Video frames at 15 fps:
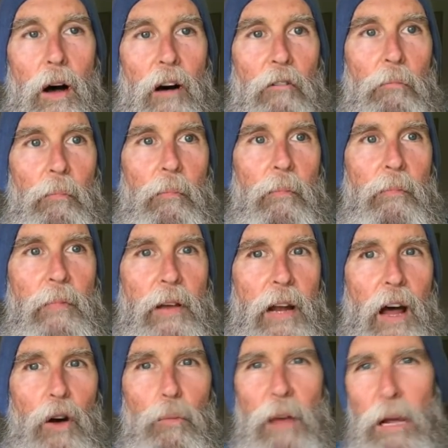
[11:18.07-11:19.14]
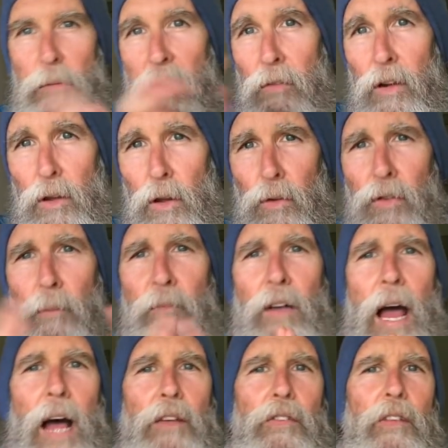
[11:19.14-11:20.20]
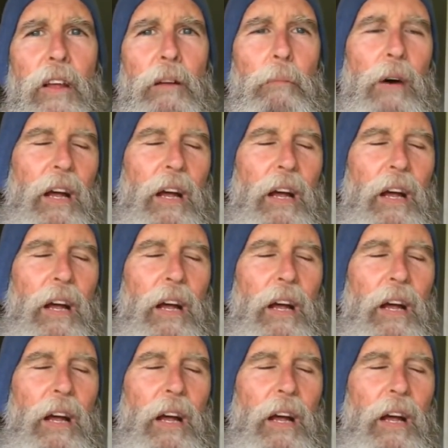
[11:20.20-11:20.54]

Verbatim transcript: um, you know, maybe even do some fasting.